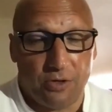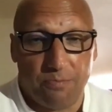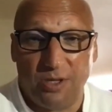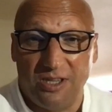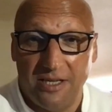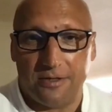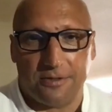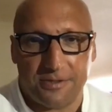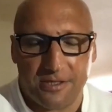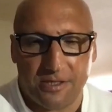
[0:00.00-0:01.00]
The
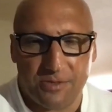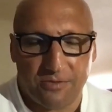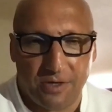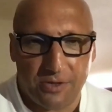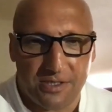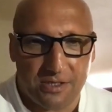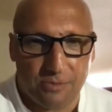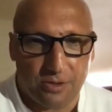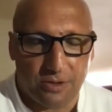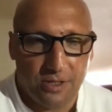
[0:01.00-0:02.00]
political systems are very
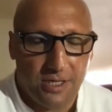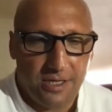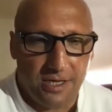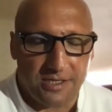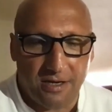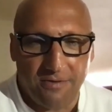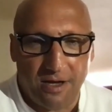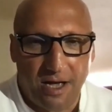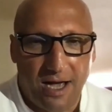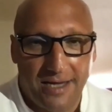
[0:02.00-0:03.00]
similar. It's a
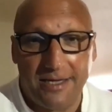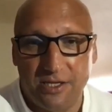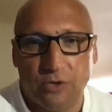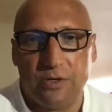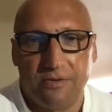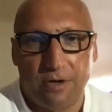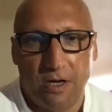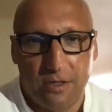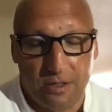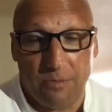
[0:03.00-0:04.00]
high degree of
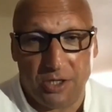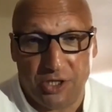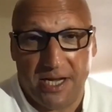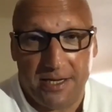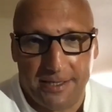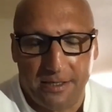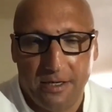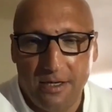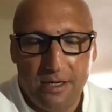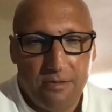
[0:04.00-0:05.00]
homogeneity.
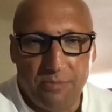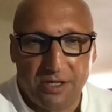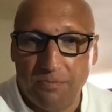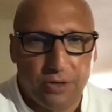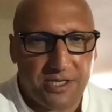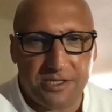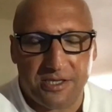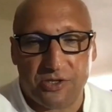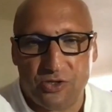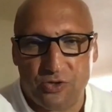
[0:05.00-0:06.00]
But the BRICS
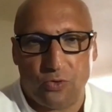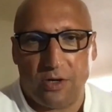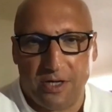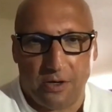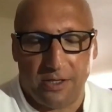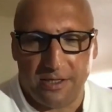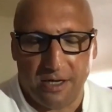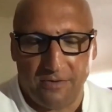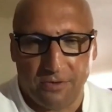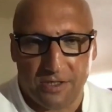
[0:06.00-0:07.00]
is extraordinarily
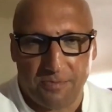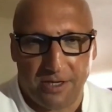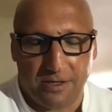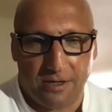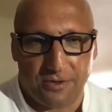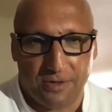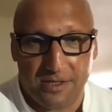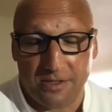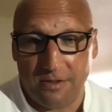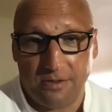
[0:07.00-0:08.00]
diverse by
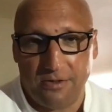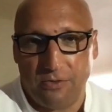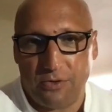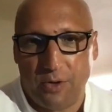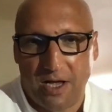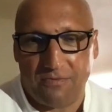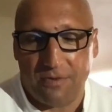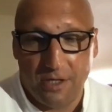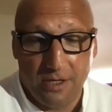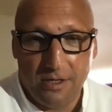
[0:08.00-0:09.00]
contrast. You
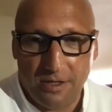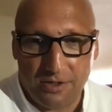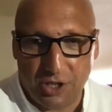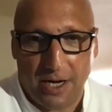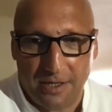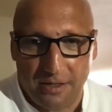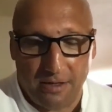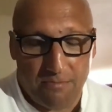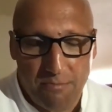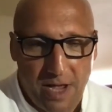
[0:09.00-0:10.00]
have
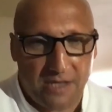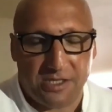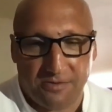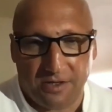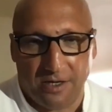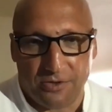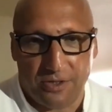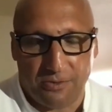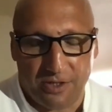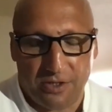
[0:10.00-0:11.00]
China, a massive
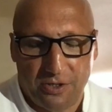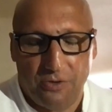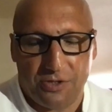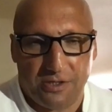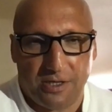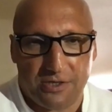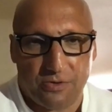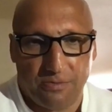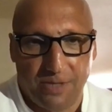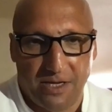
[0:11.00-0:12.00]
country with a huge
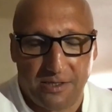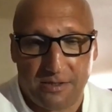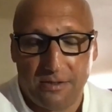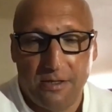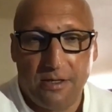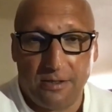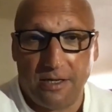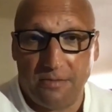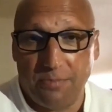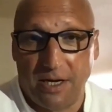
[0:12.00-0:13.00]
industrial base
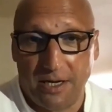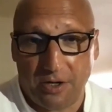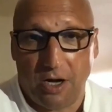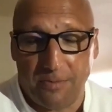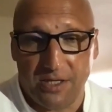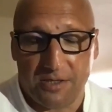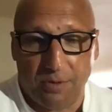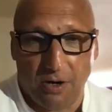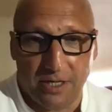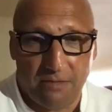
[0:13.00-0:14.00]
led by a communist
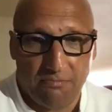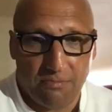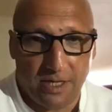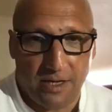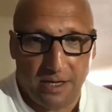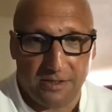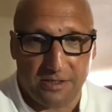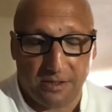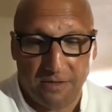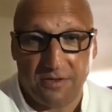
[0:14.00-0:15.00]
party that
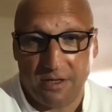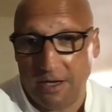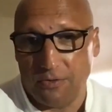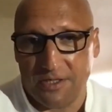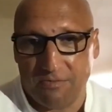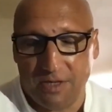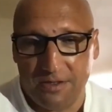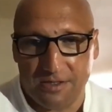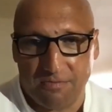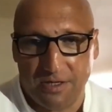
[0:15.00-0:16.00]
has lifted hundreds of
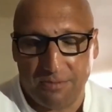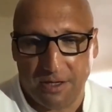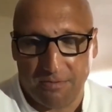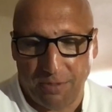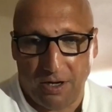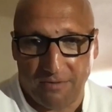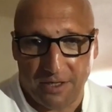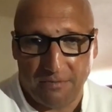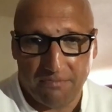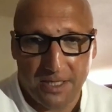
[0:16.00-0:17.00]
millions of people out of
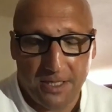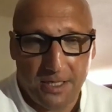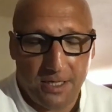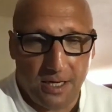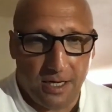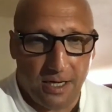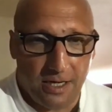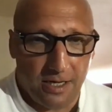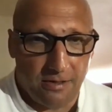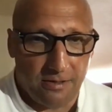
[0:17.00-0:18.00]
poverty
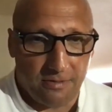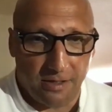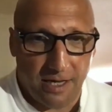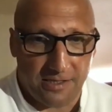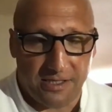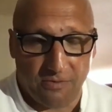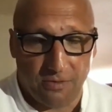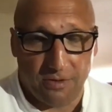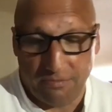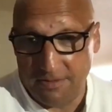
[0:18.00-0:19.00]
in the last
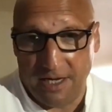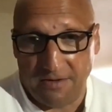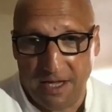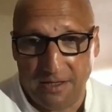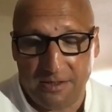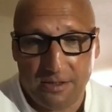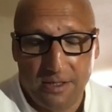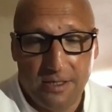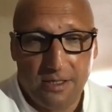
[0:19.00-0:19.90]
several decades.